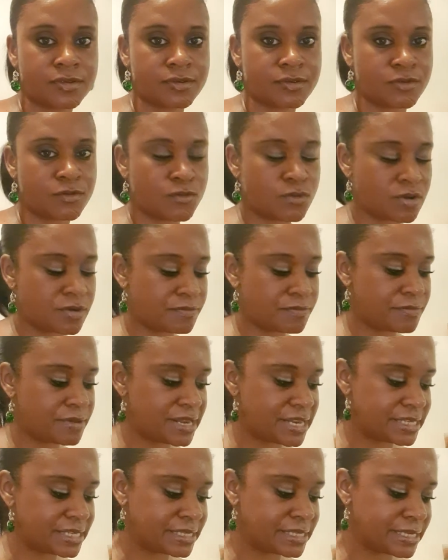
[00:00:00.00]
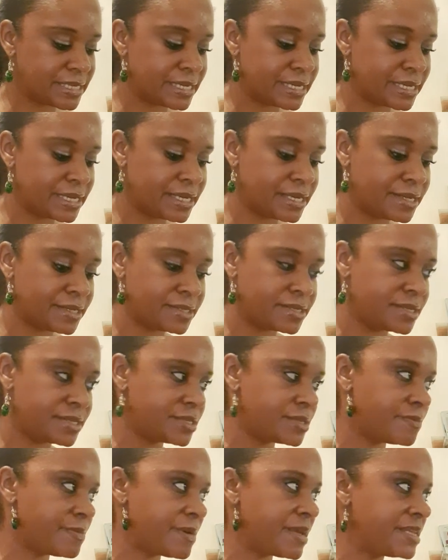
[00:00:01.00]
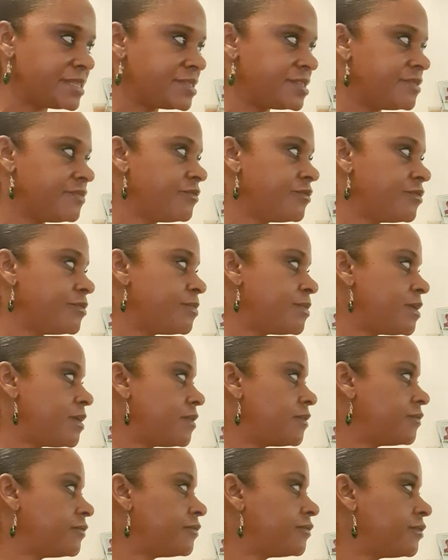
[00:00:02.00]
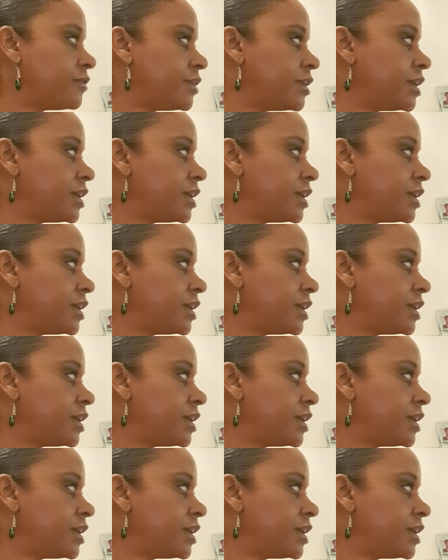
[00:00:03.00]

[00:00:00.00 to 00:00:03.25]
What ability is expanding for pile 3?